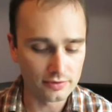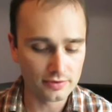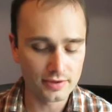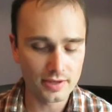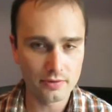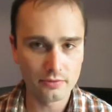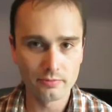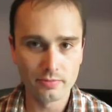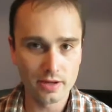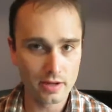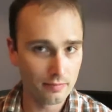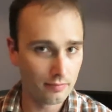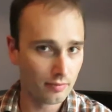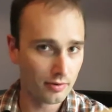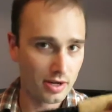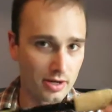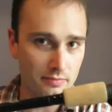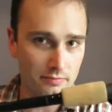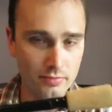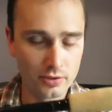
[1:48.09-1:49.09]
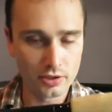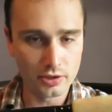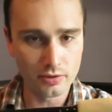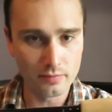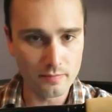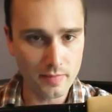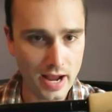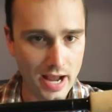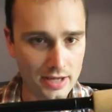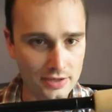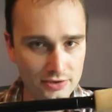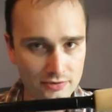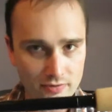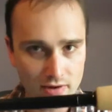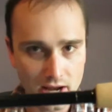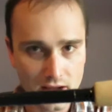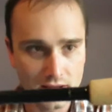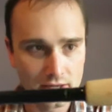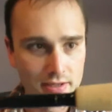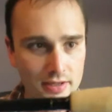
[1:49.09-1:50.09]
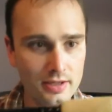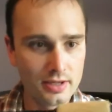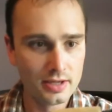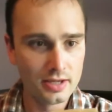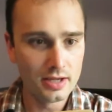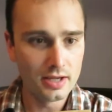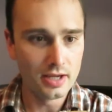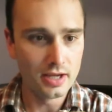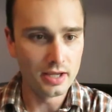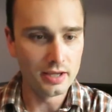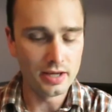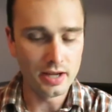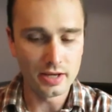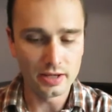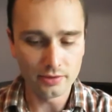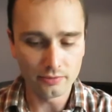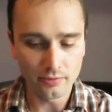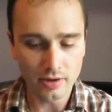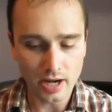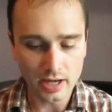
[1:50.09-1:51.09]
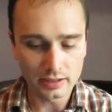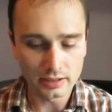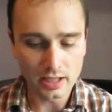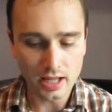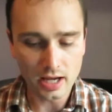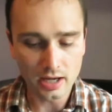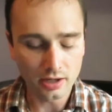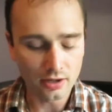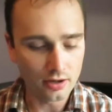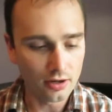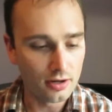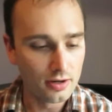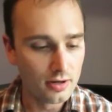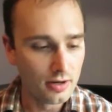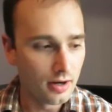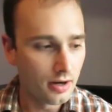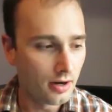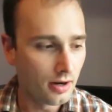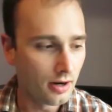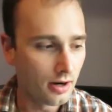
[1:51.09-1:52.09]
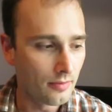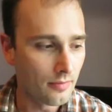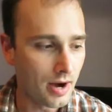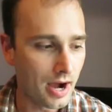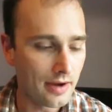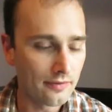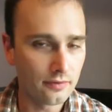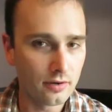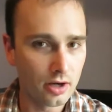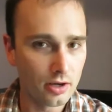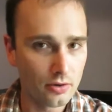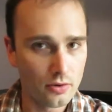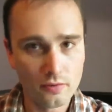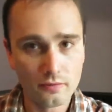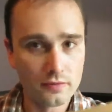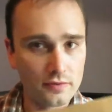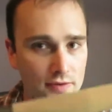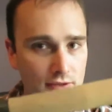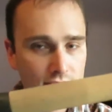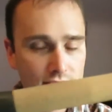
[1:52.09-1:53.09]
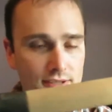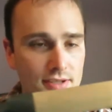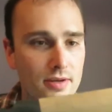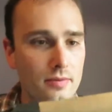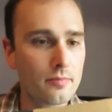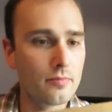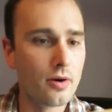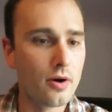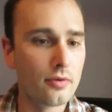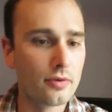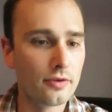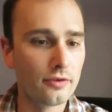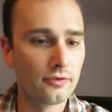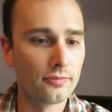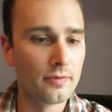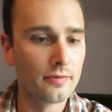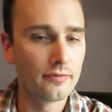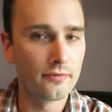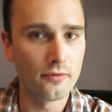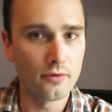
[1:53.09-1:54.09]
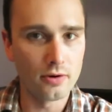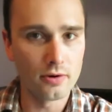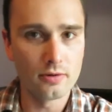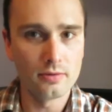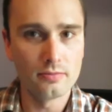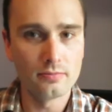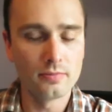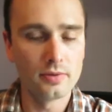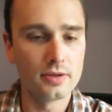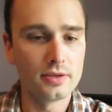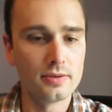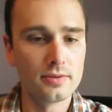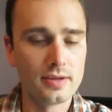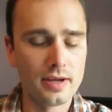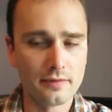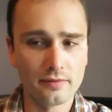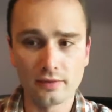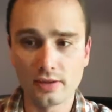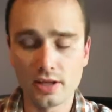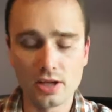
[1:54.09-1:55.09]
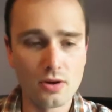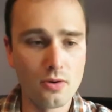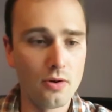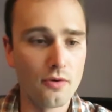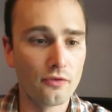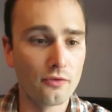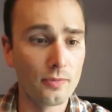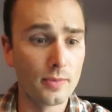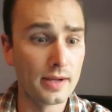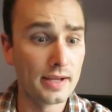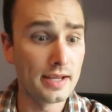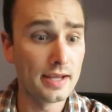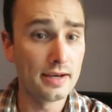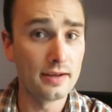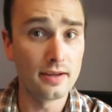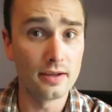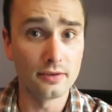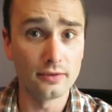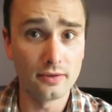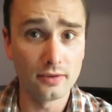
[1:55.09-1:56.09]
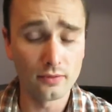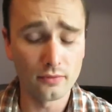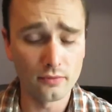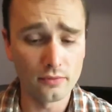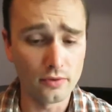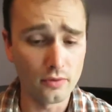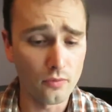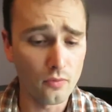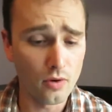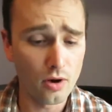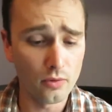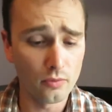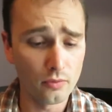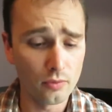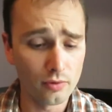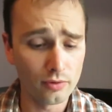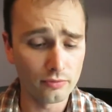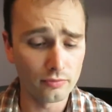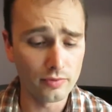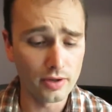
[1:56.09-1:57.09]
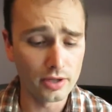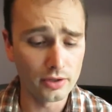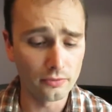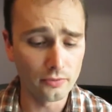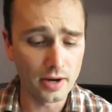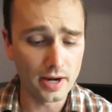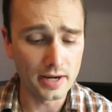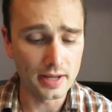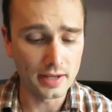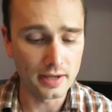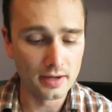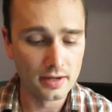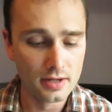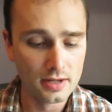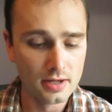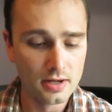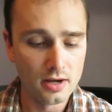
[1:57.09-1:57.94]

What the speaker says: So that would be a bread and butter bass rod in any rod locker. I've gone over these components before, but definitely go over them again. They're well worth reiterating.